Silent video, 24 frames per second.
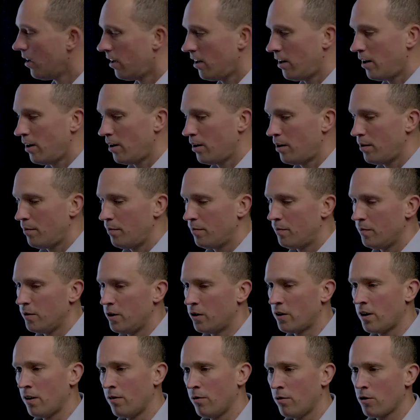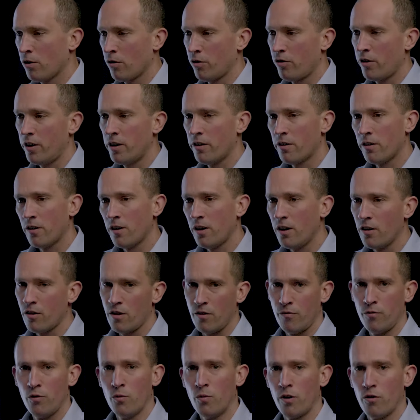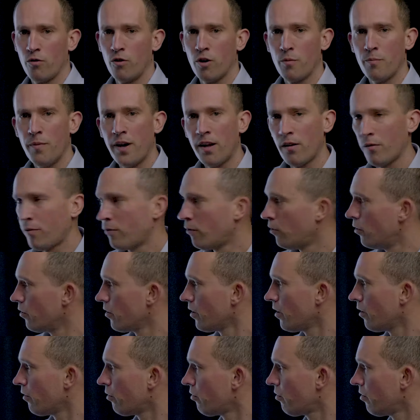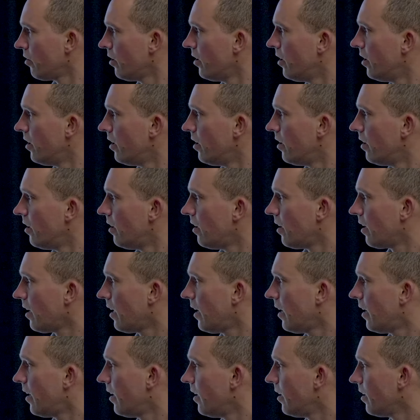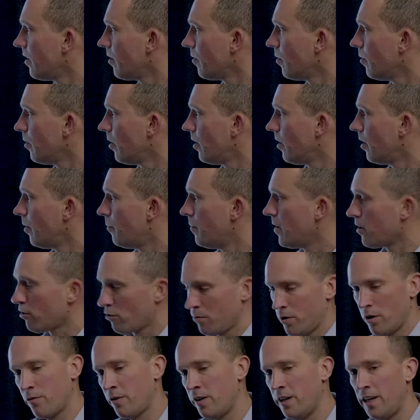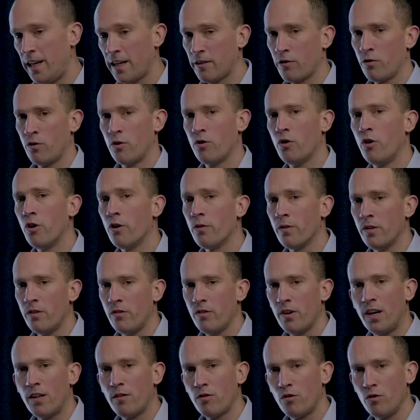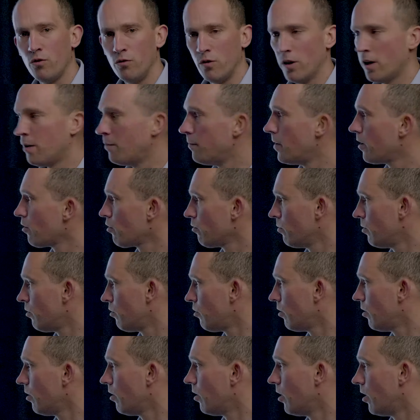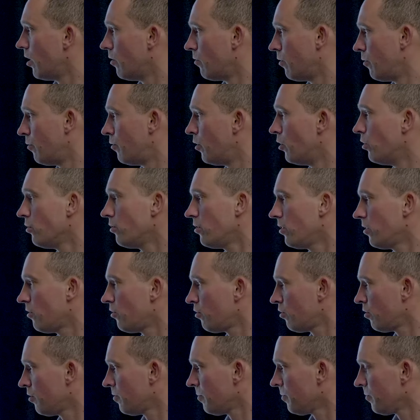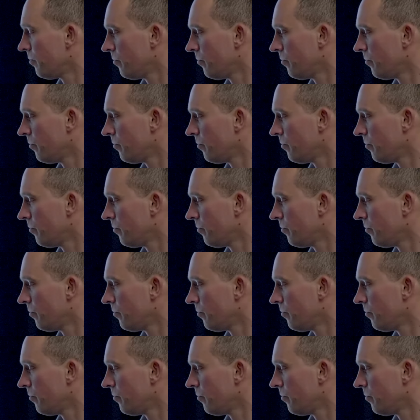You can consider this, if you want to talk metaphors, like a measurement of an electrical current adds to a measurement of a voltage.